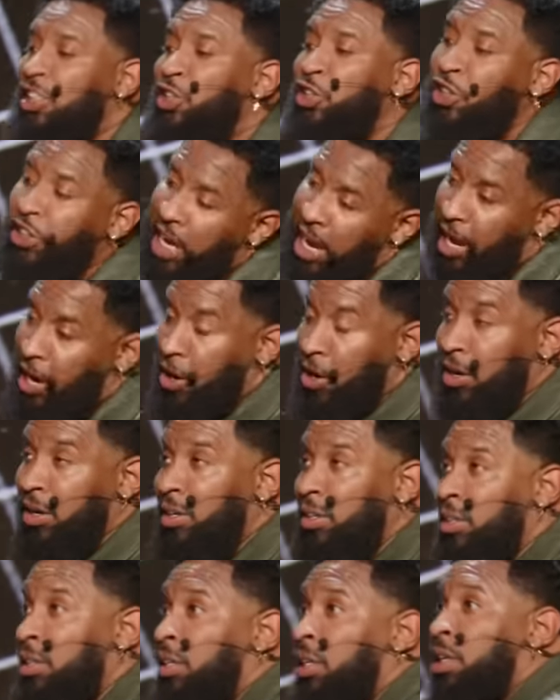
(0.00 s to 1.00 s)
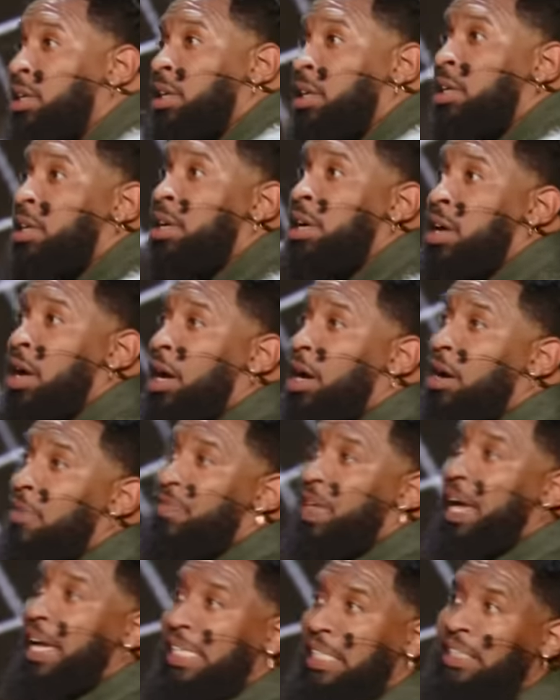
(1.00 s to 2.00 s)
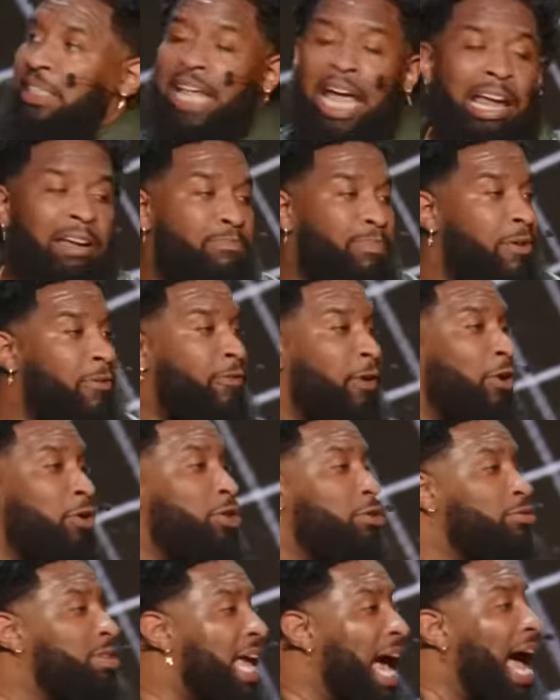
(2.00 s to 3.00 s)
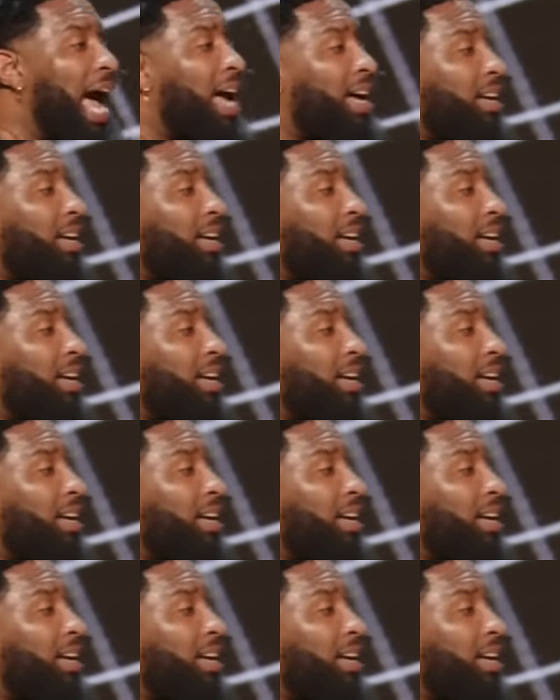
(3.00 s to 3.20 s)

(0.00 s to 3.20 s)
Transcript: share of the estate before you die.